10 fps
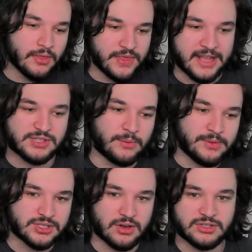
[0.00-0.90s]
That's when
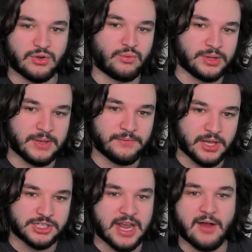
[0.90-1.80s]
we start to really
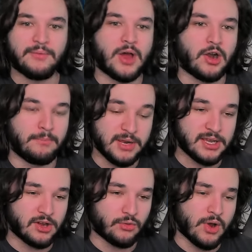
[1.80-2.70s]
flesh out our
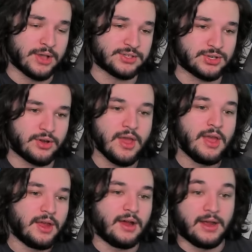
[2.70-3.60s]
beginner roster
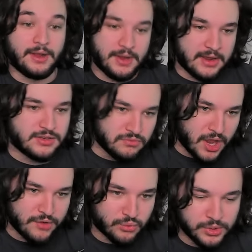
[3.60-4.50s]
uh, and,
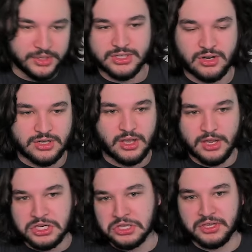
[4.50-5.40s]
and really start to
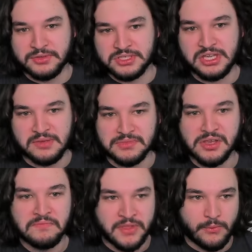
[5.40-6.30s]
get those teams
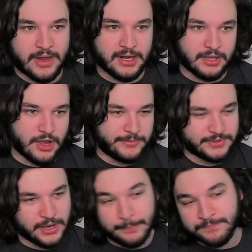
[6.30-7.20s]
ready to go.
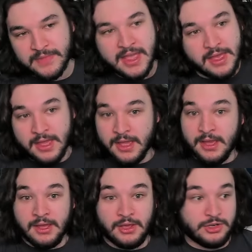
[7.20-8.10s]
So
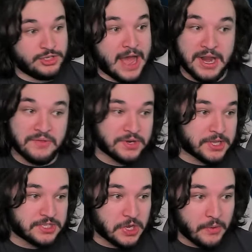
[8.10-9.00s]
not even a
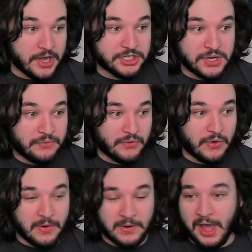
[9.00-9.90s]
consideration
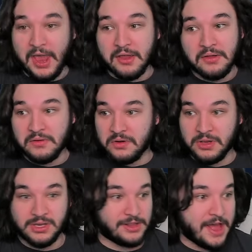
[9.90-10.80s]
for like
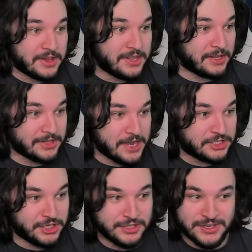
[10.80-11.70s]
Galactic
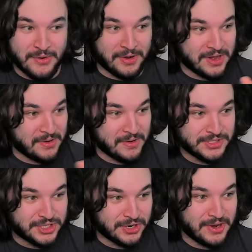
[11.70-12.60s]
Legends or Hero's
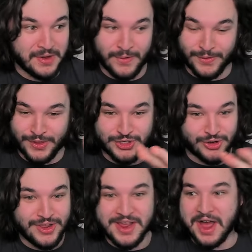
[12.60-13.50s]
Journey or the
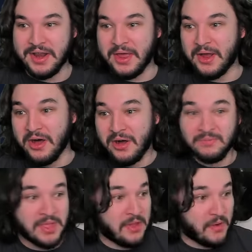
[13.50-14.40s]
Journey Guide at
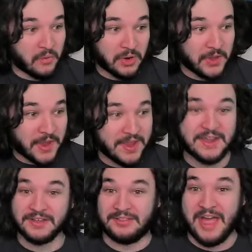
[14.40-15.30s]
all. We're looking
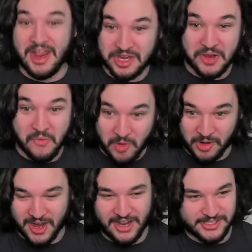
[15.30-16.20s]
at Galactic War,
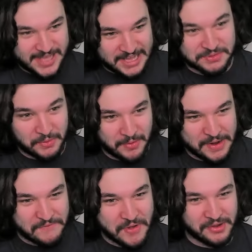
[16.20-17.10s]
guys. That's what we want
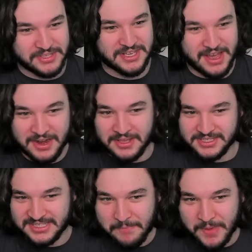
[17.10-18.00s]
to focus on
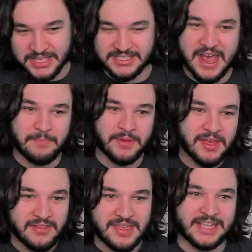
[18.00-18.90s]
step by step.
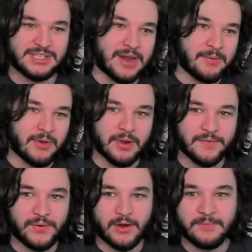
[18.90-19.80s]
That's what I'm going
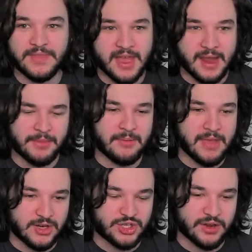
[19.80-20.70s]
for, and I'm going to
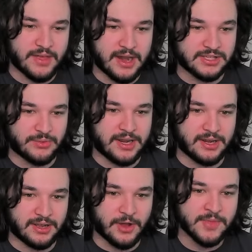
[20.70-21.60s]
make sure that it's ready to go.